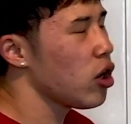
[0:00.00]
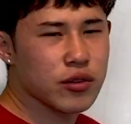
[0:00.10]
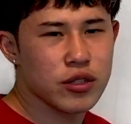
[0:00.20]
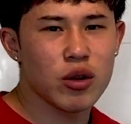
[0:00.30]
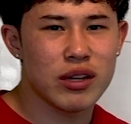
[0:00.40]

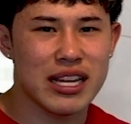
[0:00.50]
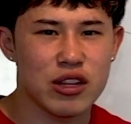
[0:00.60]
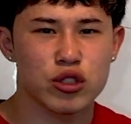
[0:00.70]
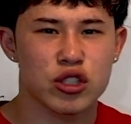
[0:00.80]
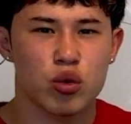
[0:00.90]
to,
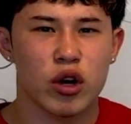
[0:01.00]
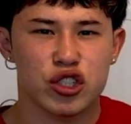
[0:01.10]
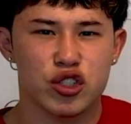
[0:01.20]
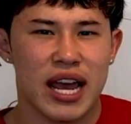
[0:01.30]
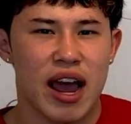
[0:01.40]
those are the
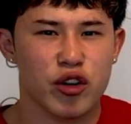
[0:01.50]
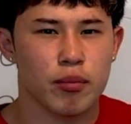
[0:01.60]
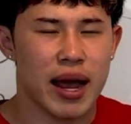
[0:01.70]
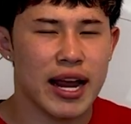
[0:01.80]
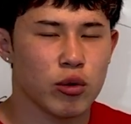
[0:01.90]
questions you have in your
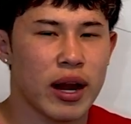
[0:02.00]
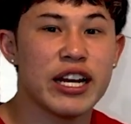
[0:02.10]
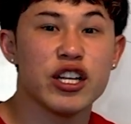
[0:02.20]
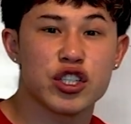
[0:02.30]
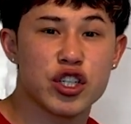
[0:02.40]
mind, right? And
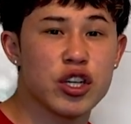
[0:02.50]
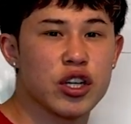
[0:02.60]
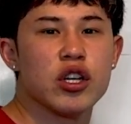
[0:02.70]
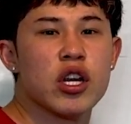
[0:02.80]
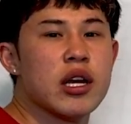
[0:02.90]
it's good
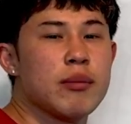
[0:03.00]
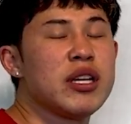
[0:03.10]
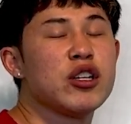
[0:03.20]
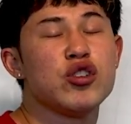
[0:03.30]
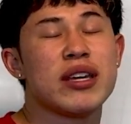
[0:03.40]

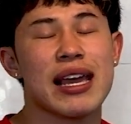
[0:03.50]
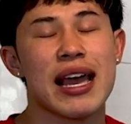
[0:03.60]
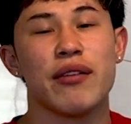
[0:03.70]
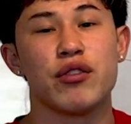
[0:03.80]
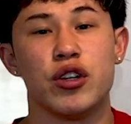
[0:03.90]
because you can't
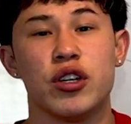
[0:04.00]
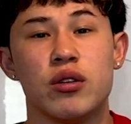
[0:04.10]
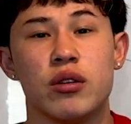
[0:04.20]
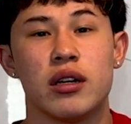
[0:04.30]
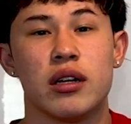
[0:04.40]
have
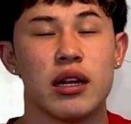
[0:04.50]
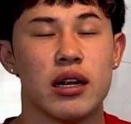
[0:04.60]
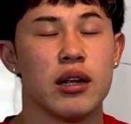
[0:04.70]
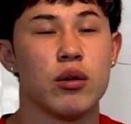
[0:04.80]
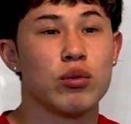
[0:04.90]
good
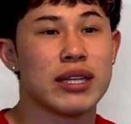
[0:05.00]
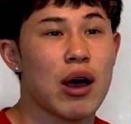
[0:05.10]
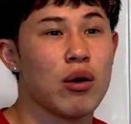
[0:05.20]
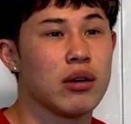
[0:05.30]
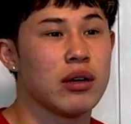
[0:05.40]

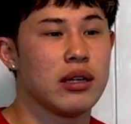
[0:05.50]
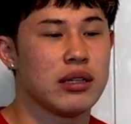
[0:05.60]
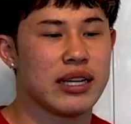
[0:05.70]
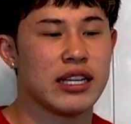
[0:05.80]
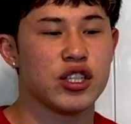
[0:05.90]
without the
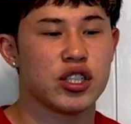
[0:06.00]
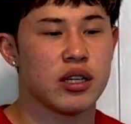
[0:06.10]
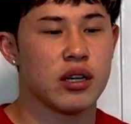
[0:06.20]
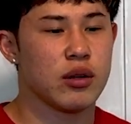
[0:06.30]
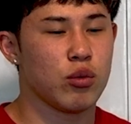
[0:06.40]
condition,
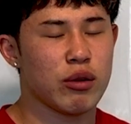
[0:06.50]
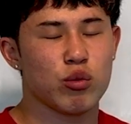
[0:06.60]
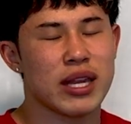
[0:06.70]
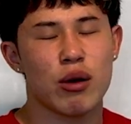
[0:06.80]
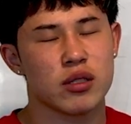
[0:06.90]

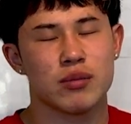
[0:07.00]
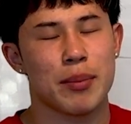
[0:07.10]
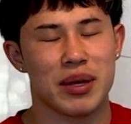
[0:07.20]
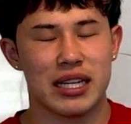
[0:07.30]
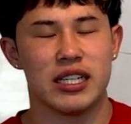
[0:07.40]
without some type
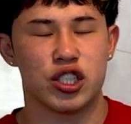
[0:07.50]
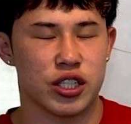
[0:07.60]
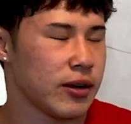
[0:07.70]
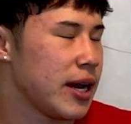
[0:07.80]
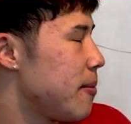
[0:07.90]
of condition,
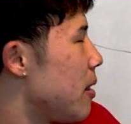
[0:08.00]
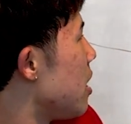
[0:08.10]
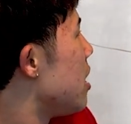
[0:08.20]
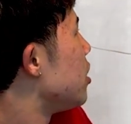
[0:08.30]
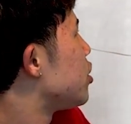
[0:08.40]
right?
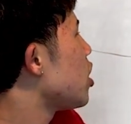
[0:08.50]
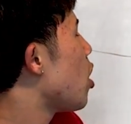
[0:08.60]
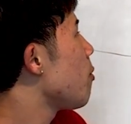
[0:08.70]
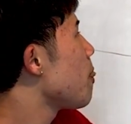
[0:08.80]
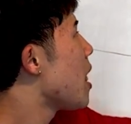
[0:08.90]
So